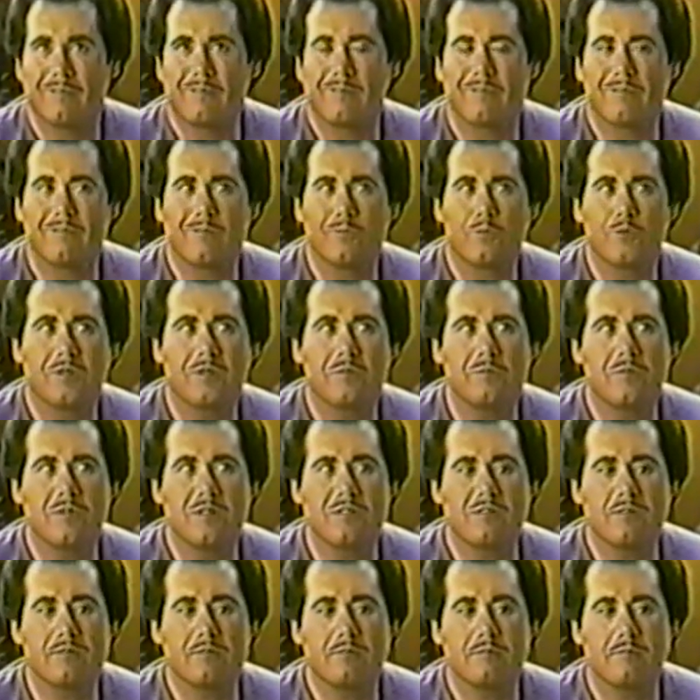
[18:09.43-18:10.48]
One
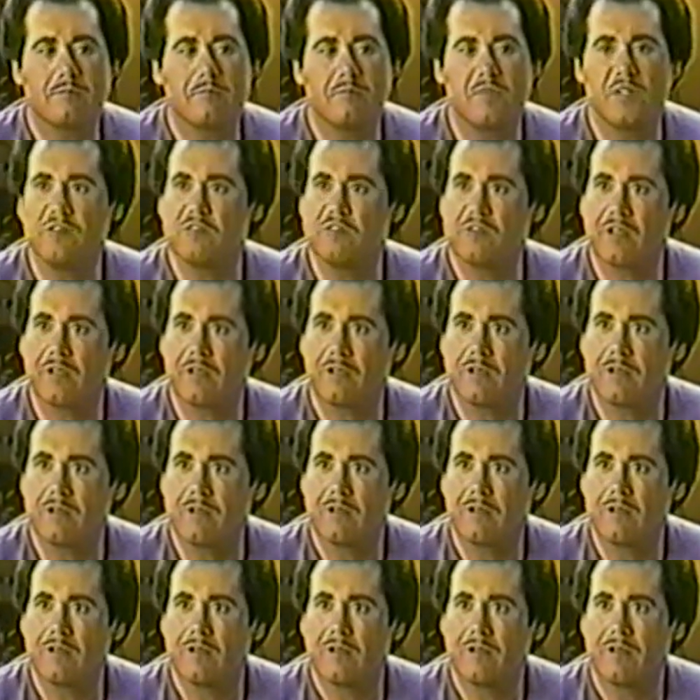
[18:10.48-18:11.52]
was music,
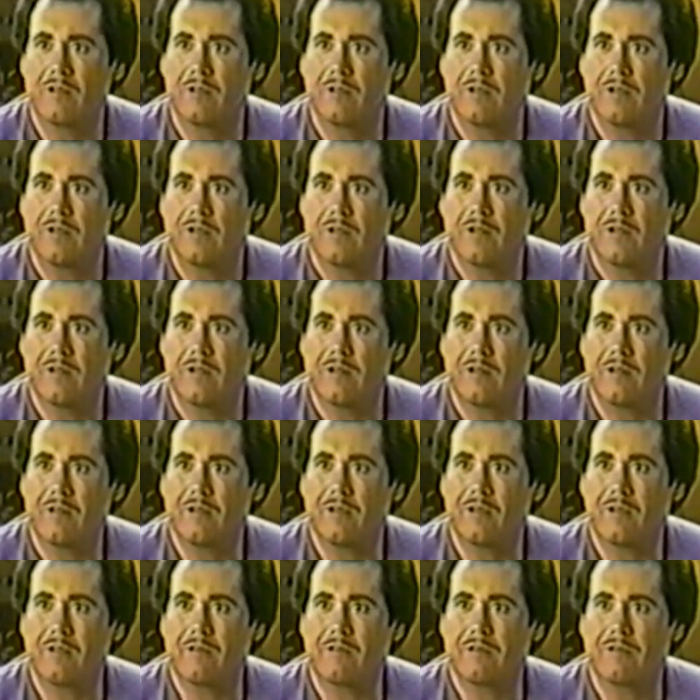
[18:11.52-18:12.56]

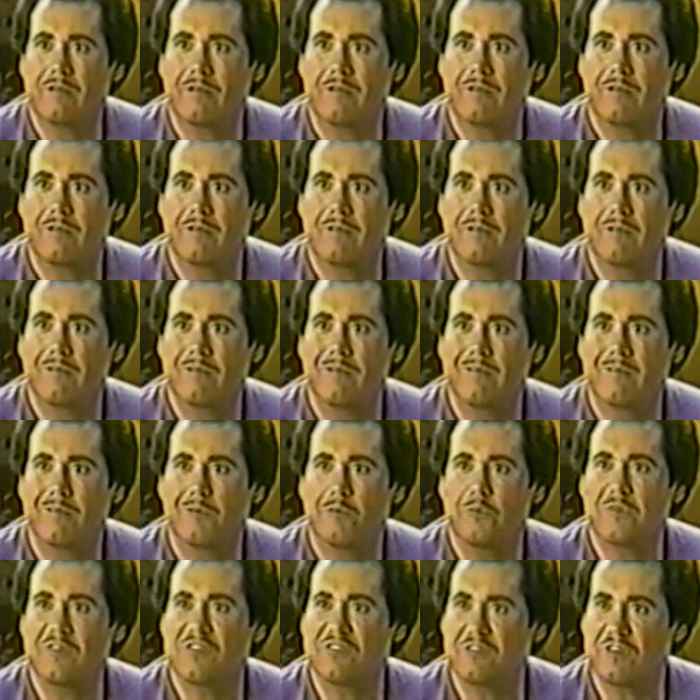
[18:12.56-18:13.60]
the other
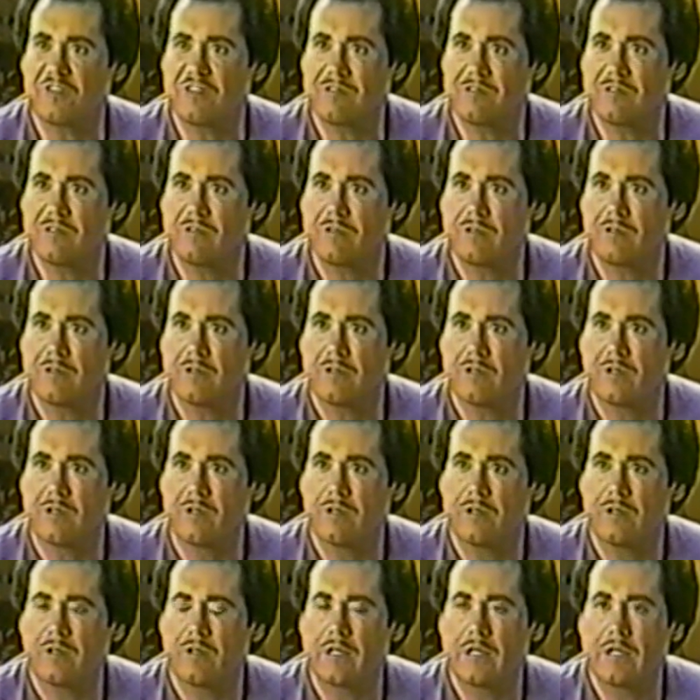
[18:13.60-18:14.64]
was horses.
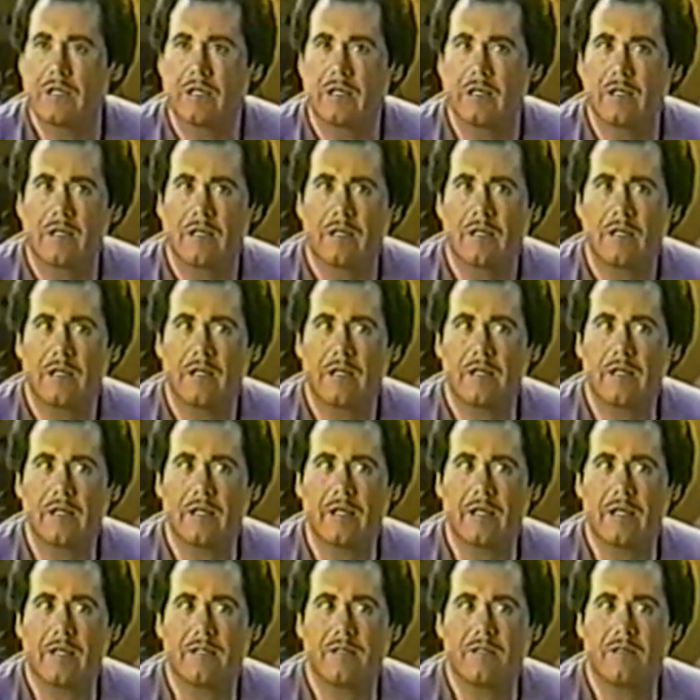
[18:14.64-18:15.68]
And
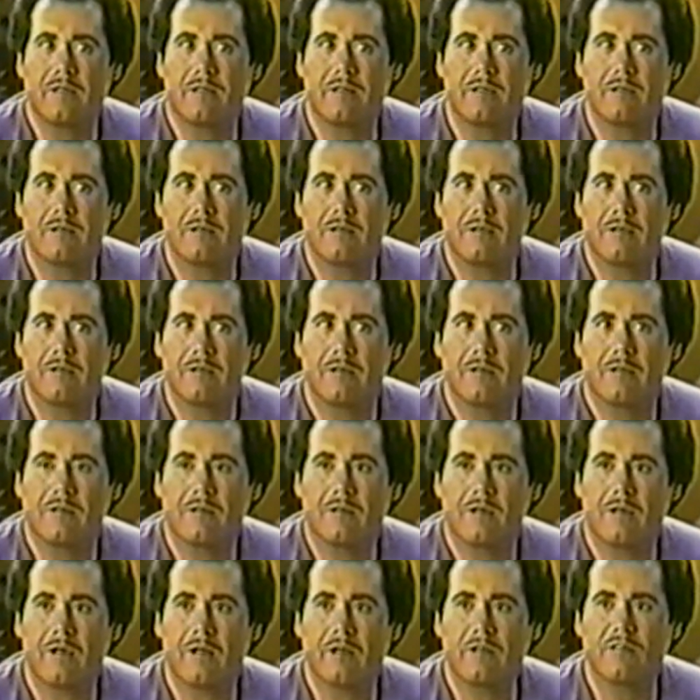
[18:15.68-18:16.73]
I didn't
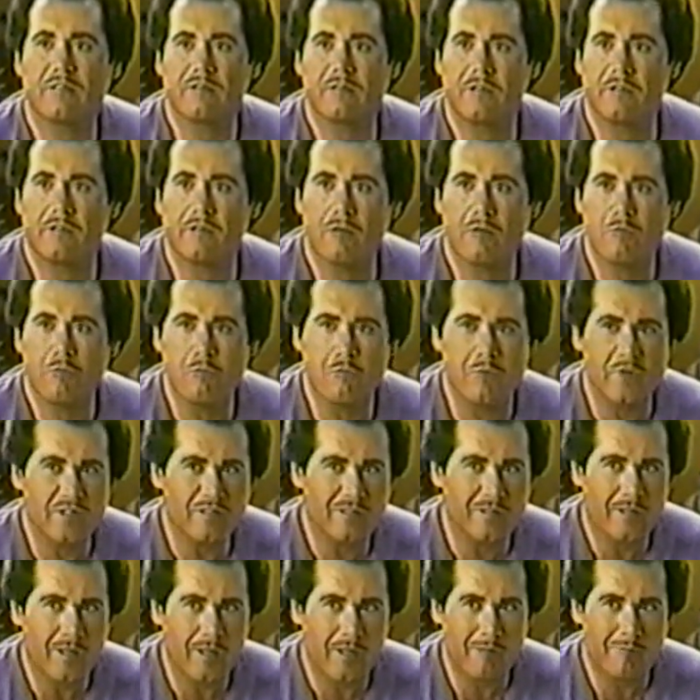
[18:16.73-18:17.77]
honestly know
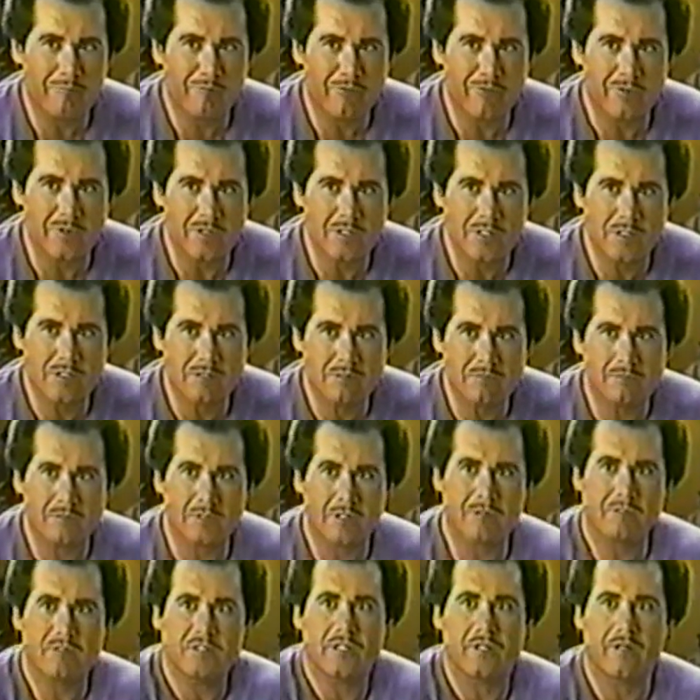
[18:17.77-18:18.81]
which came first when
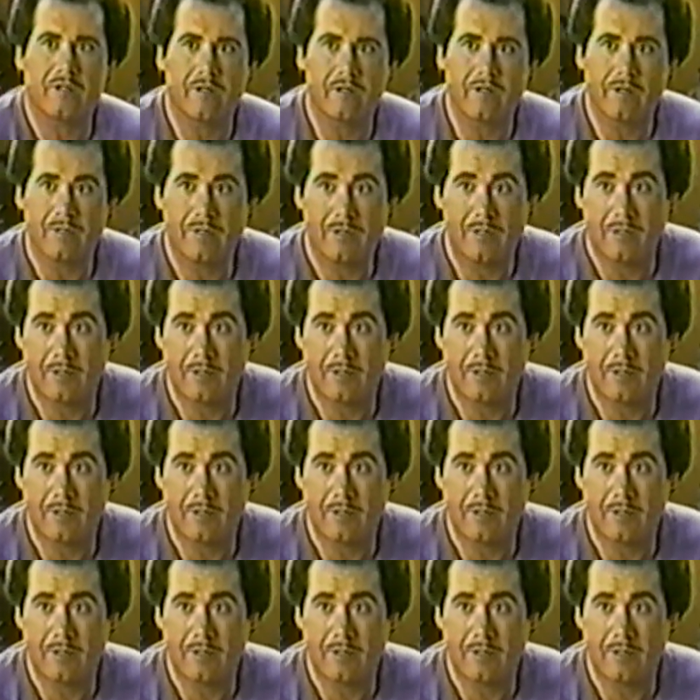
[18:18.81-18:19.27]
I was younger.